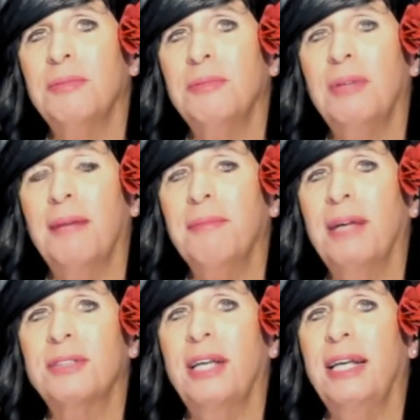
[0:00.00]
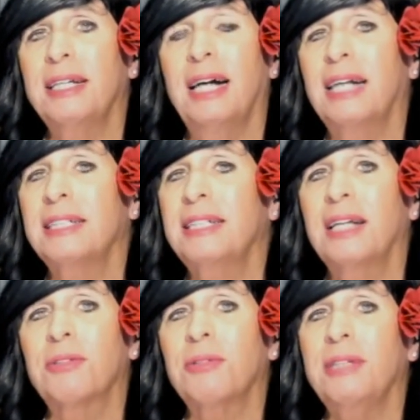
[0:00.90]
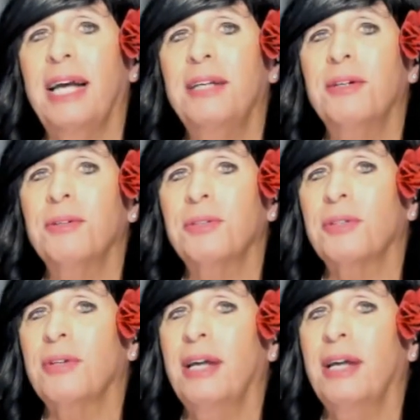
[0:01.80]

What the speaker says: I'm not saying content creators are